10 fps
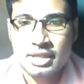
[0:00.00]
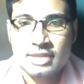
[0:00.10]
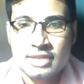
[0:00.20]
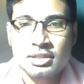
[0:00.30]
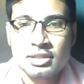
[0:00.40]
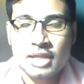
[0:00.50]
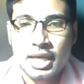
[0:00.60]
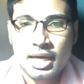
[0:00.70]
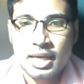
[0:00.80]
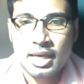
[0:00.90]
tussle,
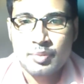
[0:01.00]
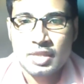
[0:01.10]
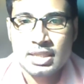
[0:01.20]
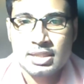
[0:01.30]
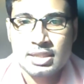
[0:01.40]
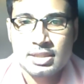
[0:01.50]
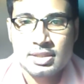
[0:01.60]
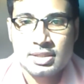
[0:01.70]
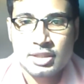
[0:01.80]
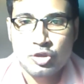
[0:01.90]

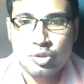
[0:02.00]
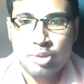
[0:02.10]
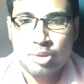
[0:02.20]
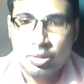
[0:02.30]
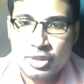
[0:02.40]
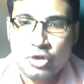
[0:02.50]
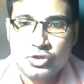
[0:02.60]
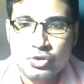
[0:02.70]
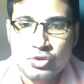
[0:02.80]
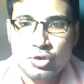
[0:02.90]
is probably
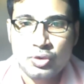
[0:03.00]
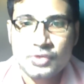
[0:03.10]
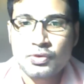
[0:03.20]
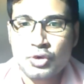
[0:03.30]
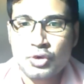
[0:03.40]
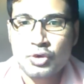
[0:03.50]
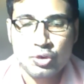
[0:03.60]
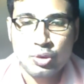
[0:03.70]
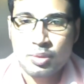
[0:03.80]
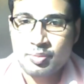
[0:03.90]
also a cause for
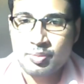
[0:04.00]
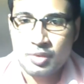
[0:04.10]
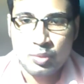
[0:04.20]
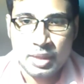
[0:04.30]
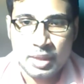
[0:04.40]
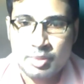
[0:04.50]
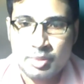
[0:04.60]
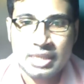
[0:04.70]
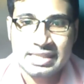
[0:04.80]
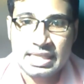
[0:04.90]
what
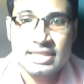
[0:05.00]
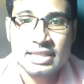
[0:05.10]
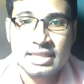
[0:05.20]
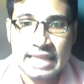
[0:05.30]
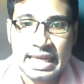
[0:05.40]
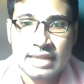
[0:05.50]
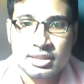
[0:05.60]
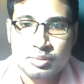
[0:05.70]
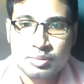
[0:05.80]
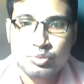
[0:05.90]
people are seeing as a delay in
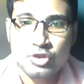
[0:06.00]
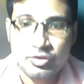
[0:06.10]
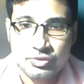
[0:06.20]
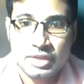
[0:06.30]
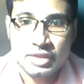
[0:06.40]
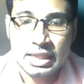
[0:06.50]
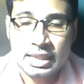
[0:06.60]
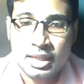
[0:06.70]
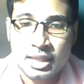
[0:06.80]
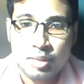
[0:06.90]
terms of
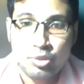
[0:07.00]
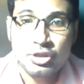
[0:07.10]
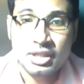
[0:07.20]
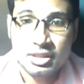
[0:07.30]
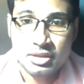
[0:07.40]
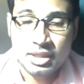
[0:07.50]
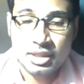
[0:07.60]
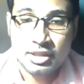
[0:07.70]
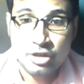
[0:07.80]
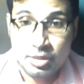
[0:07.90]
both the
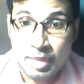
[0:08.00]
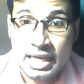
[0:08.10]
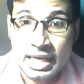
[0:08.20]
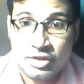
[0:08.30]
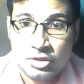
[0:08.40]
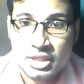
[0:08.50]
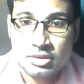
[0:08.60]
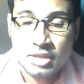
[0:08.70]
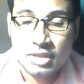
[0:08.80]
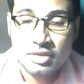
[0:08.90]
bilateral
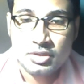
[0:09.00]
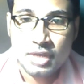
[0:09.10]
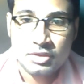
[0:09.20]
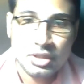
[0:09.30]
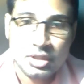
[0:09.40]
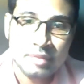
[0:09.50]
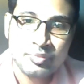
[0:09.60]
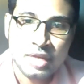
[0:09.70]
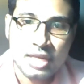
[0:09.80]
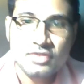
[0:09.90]
debt restructuring,
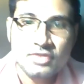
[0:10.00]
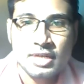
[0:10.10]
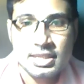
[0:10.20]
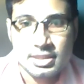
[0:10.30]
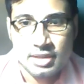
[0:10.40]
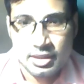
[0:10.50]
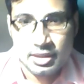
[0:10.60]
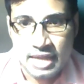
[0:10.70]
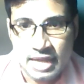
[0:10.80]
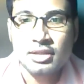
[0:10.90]
as well as
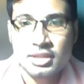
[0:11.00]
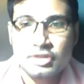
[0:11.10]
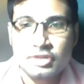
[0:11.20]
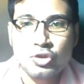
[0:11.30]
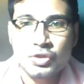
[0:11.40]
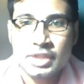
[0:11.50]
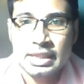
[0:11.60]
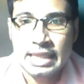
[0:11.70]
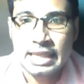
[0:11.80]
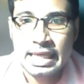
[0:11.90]
that in turn
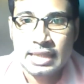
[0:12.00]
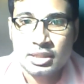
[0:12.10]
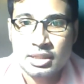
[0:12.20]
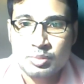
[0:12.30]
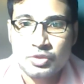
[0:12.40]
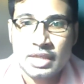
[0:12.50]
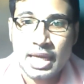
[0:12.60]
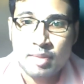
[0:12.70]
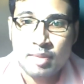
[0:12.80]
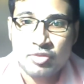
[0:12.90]
causing a delay in terms of the
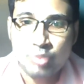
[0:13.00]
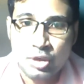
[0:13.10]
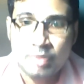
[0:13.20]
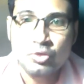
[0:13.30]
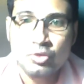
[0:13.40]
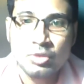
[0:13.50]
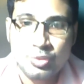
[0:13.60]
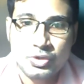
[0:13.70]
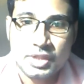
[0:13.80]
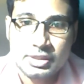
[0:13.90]
IMF board approval process.